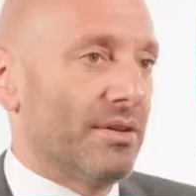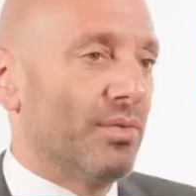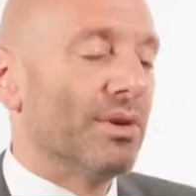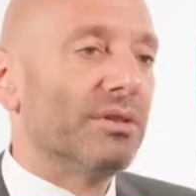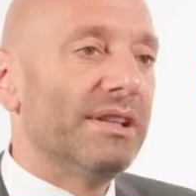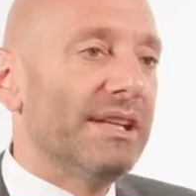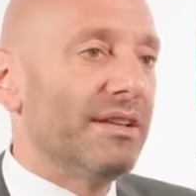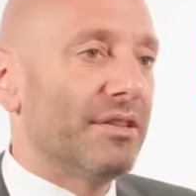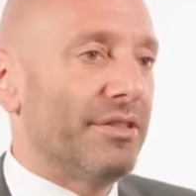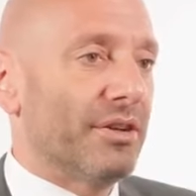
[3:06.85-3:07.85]
We are
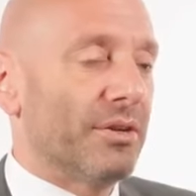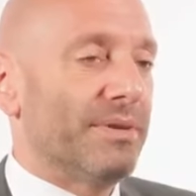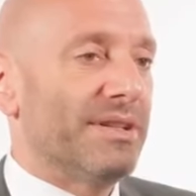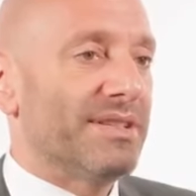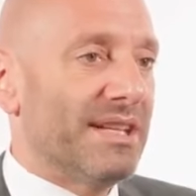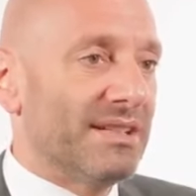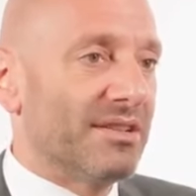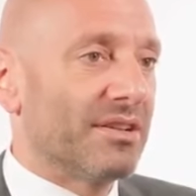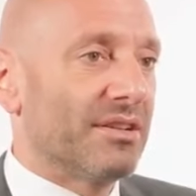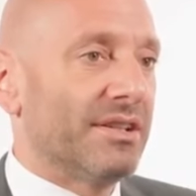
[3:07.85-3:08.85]
leading the therapies
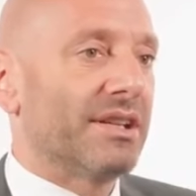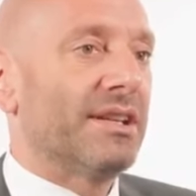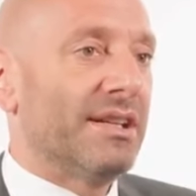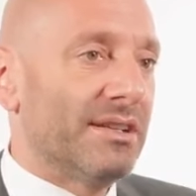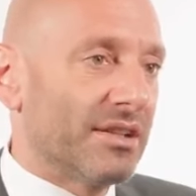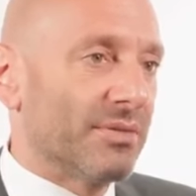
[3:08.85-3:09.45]
into the clinic and into